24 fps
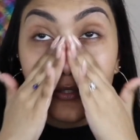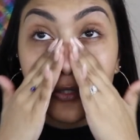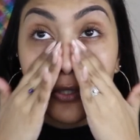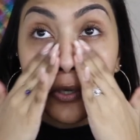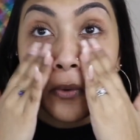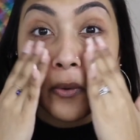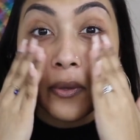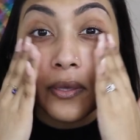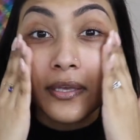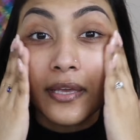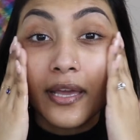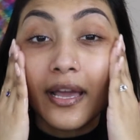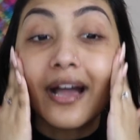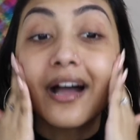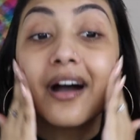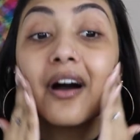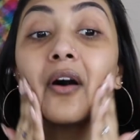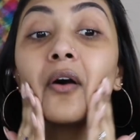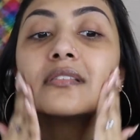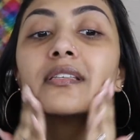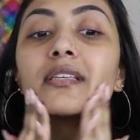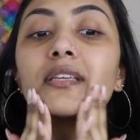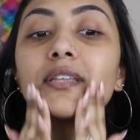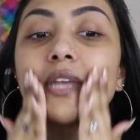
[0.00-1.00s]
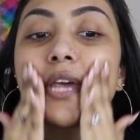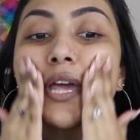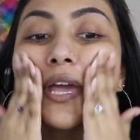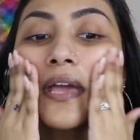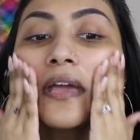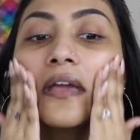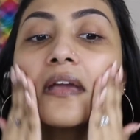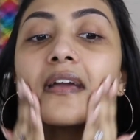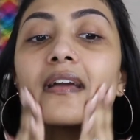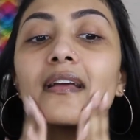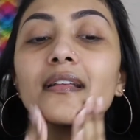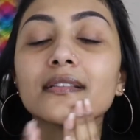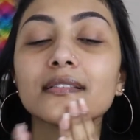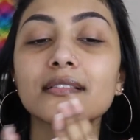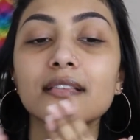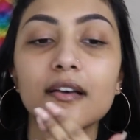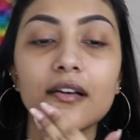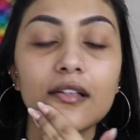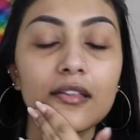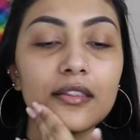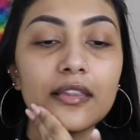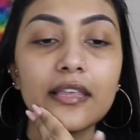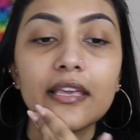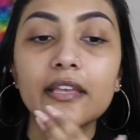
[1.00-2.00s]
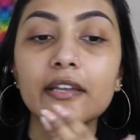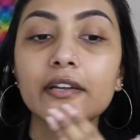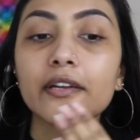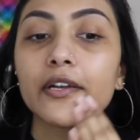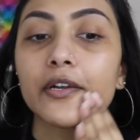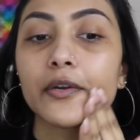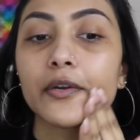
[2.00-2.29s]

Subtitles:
on going out today until later